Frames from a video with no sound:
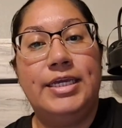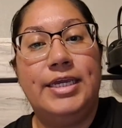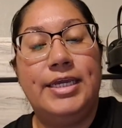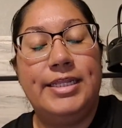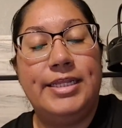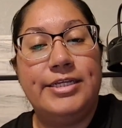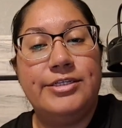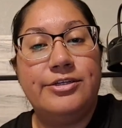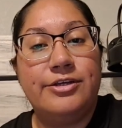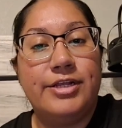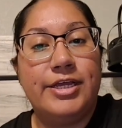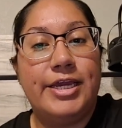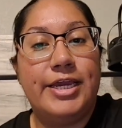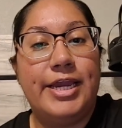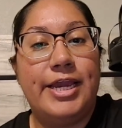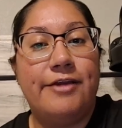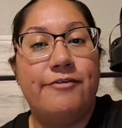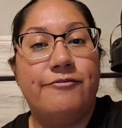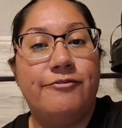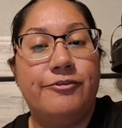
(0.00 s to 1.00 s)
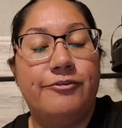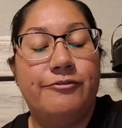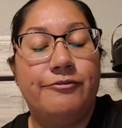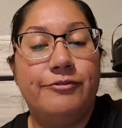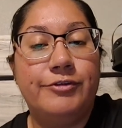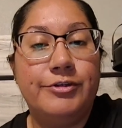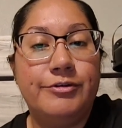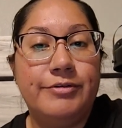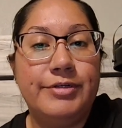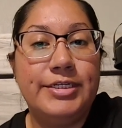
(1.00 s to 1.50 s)
And that's all I have for
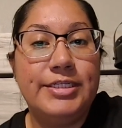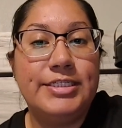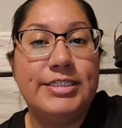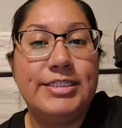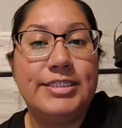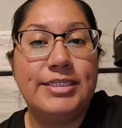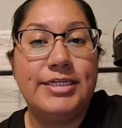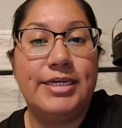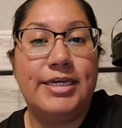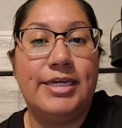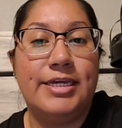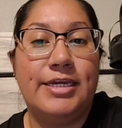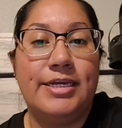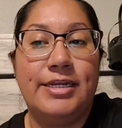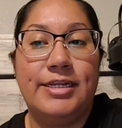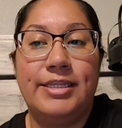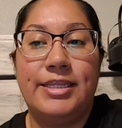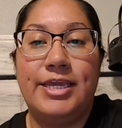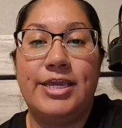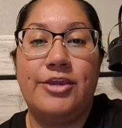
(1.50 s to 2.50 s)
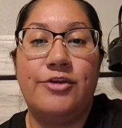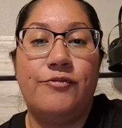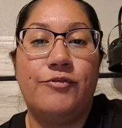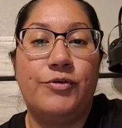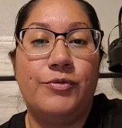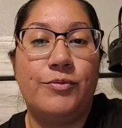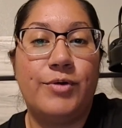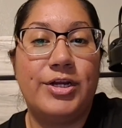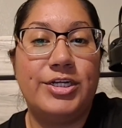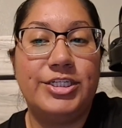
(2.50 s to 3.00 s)
fluids, and thank you for
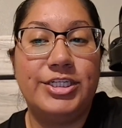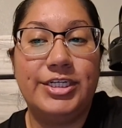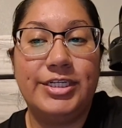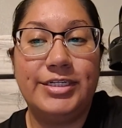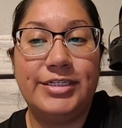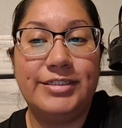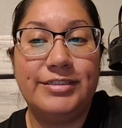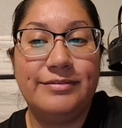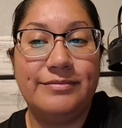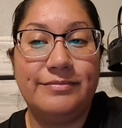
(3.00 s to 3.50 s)
watching.